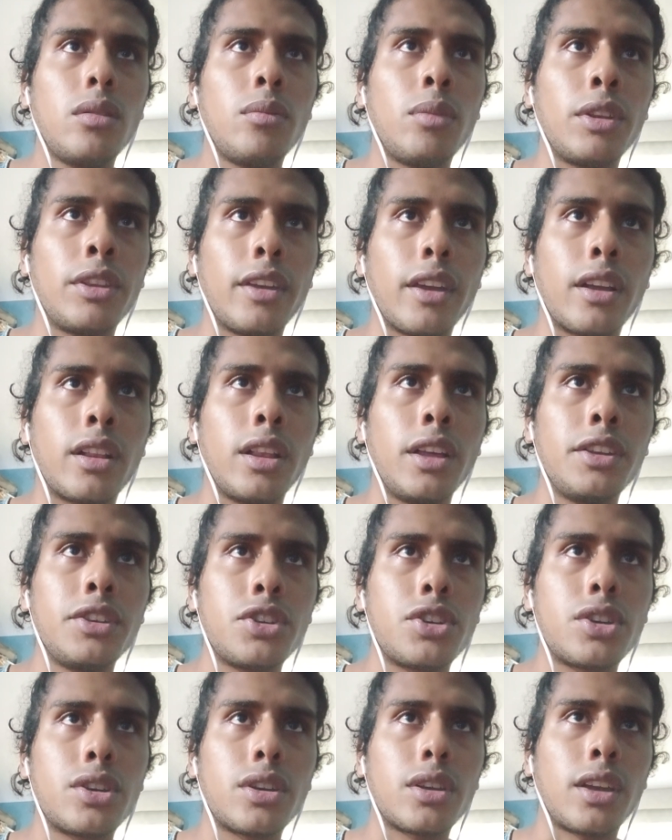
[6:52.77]
But they
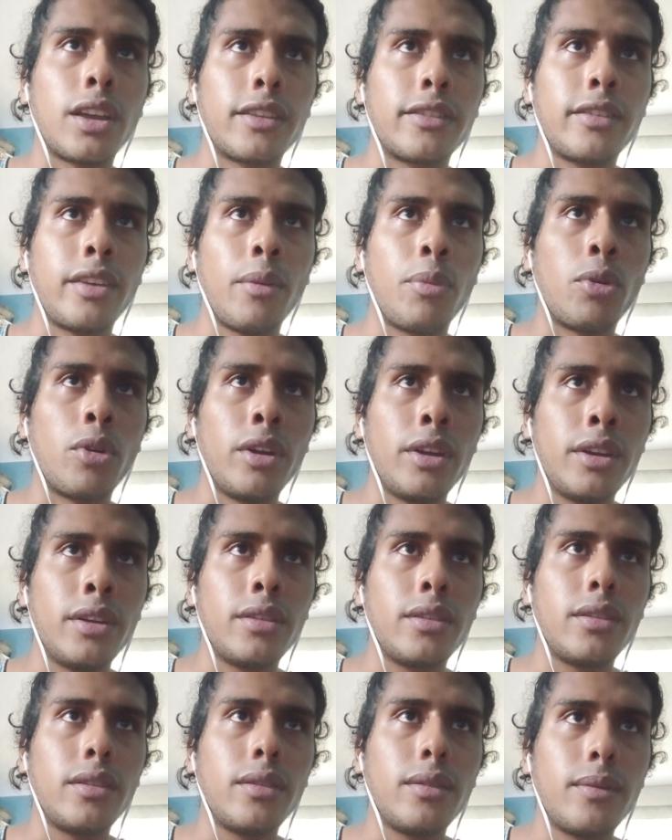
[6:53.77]
clinch, get
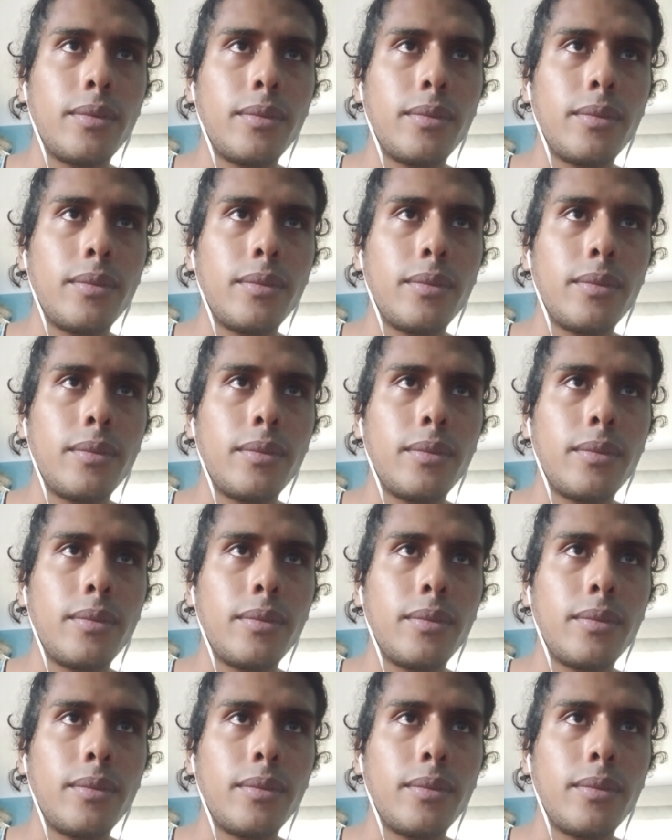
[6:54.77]
separated.